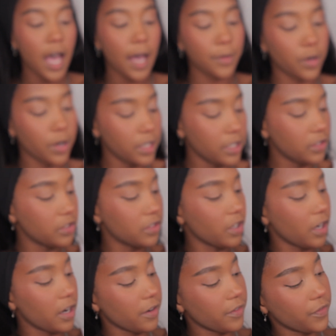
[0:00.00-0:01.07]
I'm going to
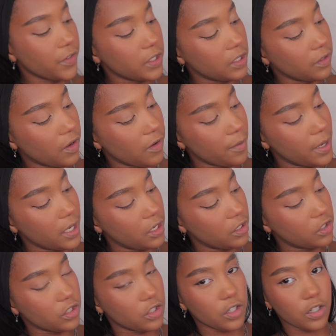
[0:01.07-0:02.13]
start, first of all, I'm
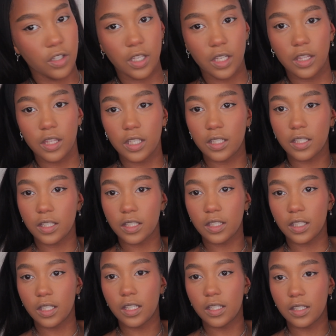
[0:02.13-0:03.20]
making sure that
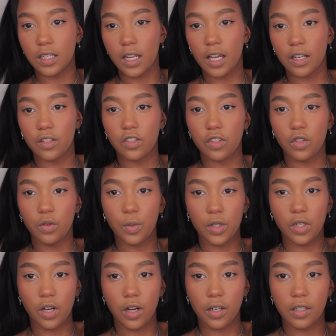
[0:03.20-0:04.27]
this is not
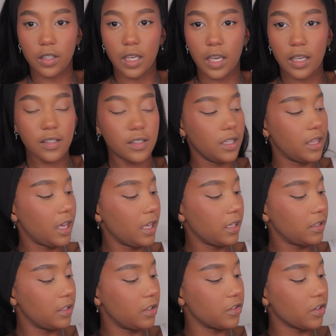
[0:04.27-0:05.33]
super dark. Yeah, you see
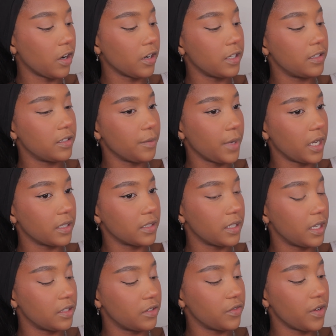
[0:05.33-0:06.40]
that? See, there's already some
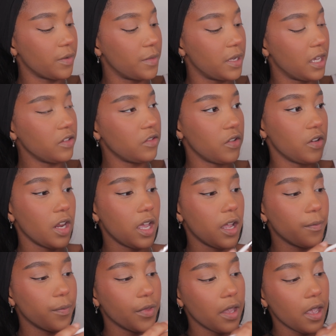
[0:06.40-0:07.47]
excess from
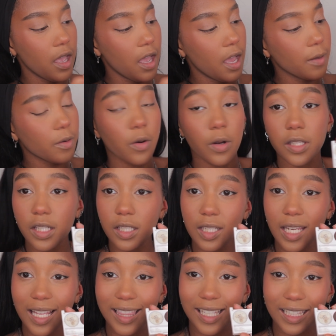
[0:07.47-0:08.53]
yesterday. I'm going to
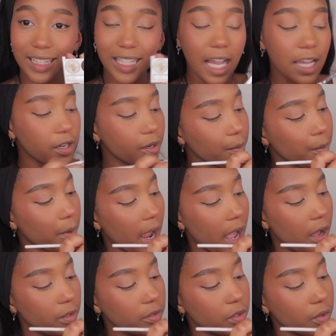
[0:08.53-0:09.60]
take the lighter
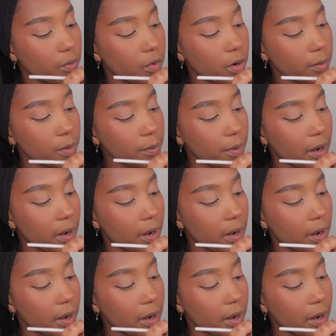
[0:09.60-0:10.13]
brown, the warmer